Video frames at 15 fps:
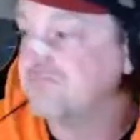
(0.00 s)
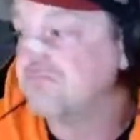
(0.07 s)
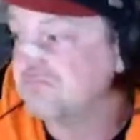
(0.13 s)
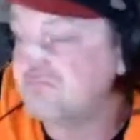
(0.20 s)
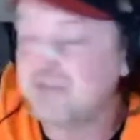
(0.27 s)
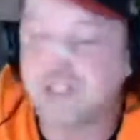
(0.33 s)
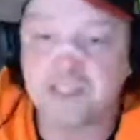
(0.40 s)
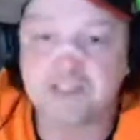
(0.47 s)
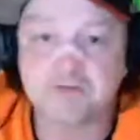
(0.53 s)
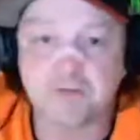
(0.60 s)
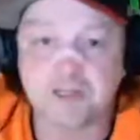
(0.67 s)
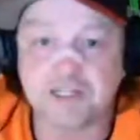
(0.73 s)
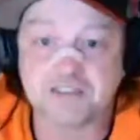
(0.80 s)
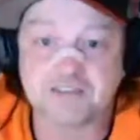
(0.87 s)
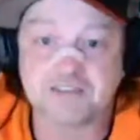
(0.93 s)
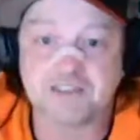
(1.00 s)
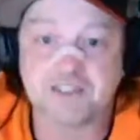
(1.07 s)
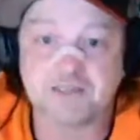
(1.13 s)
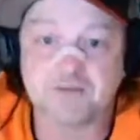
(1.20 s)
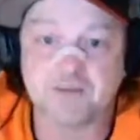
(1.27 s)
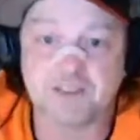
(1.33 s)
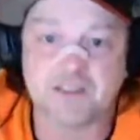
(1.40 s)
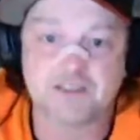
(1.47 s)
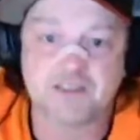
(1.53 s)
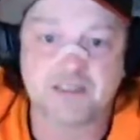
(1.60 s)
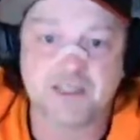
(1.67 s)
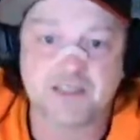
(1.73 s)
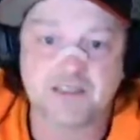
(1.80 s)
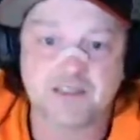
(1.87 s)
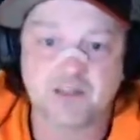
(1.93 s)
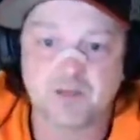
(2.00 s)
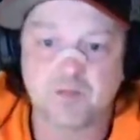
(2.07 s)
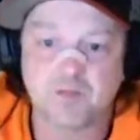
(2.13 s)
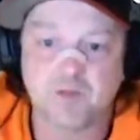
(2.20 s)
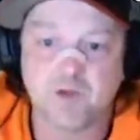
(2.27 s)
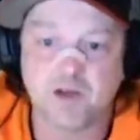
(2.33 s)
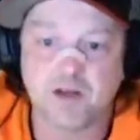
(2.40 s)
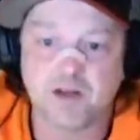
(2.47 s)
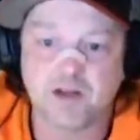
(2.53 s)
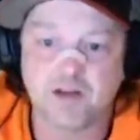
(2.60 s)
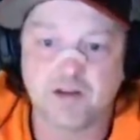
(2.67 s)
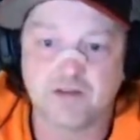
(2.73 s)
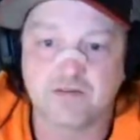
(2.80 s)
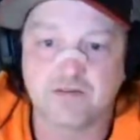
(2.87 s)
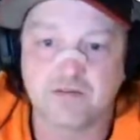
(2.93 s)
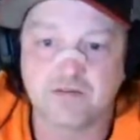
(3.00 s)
that is what it is. The Ice Golem here.